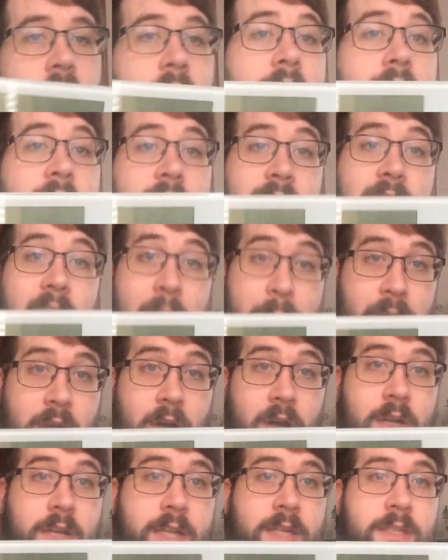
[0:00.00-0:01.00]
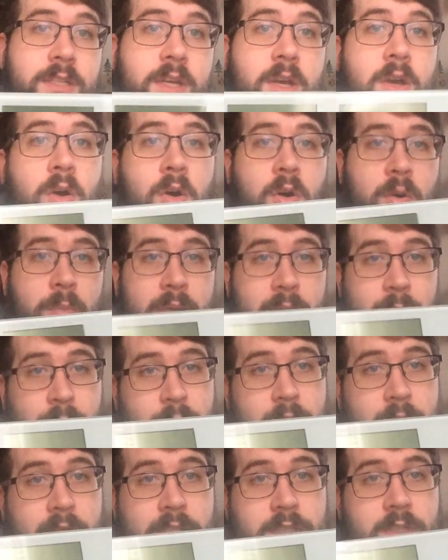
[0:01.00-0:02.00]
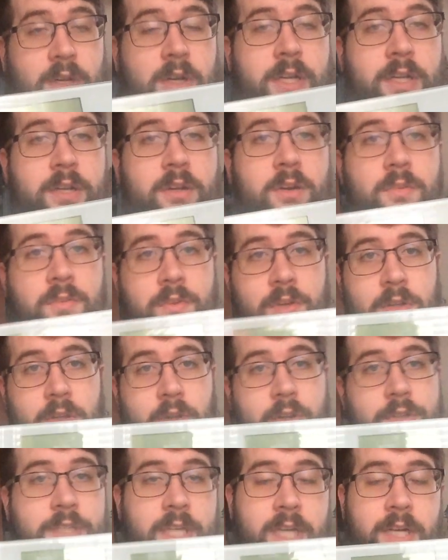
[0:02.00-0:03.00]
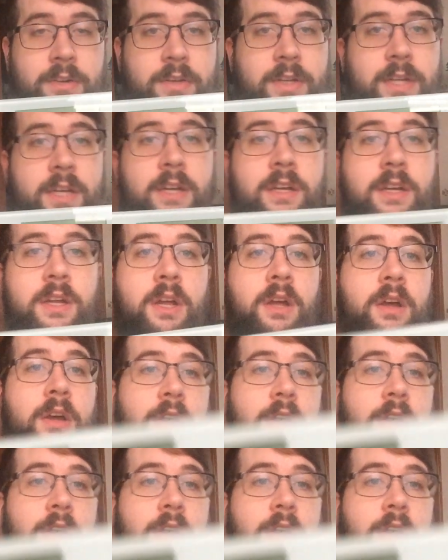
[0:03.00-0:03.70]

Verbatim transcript: of weight stepping on it or being pressed on it over a large area.